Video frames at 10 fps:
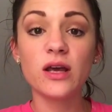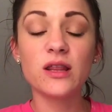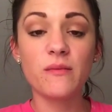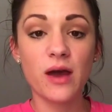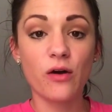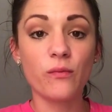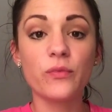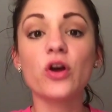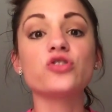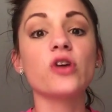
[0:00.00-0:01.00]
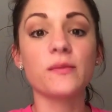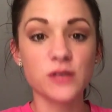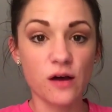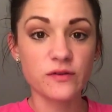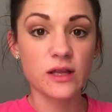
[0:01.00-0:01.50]
in the mail or dropped
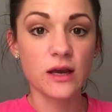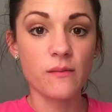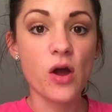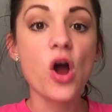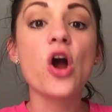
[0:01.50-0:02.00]
off to them,